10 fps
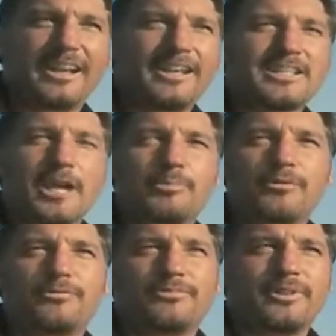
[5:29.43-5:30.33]
in any type
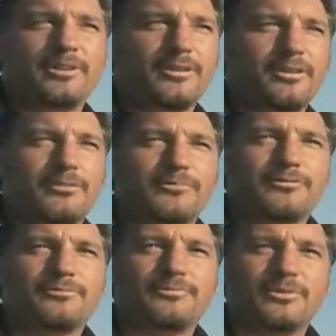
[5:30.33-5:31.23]
of, uh,
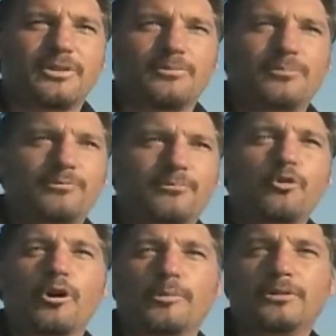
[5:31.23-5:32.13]
of, of
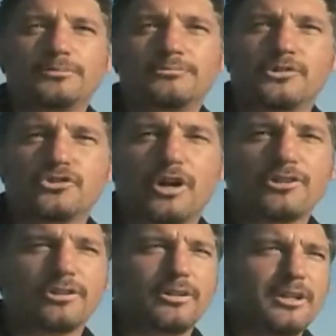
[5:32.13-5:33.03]
formal
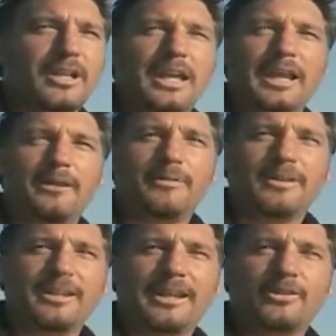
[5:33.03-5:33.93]
structure. And,
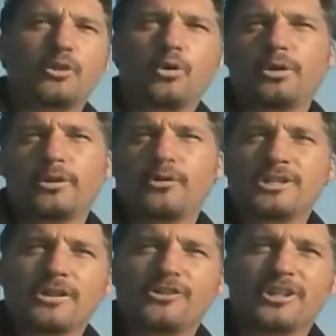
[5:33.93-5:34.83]
and coral had
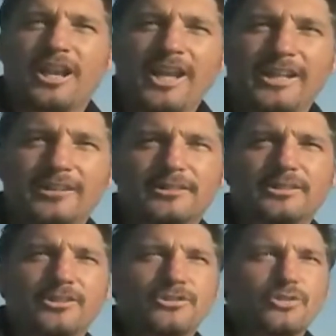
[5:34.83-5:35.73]
already started declining.
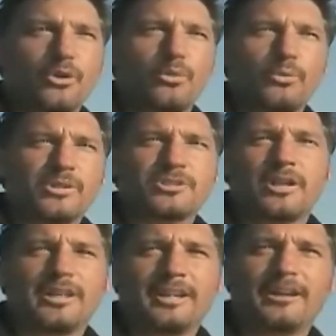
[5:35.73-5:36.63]
So we're
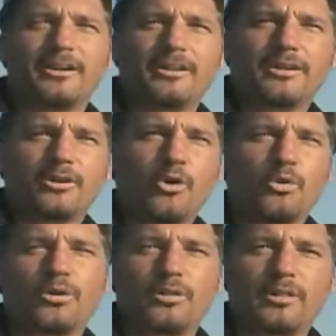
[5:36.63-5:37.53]
studying
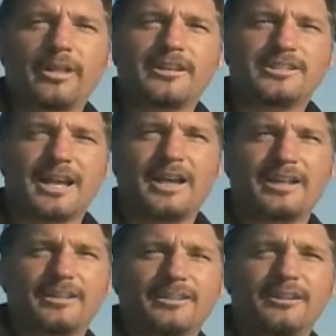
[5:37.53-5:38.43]
coral that is
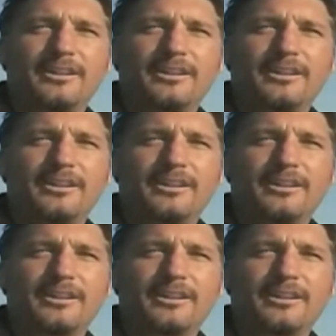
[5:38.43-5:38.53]
dying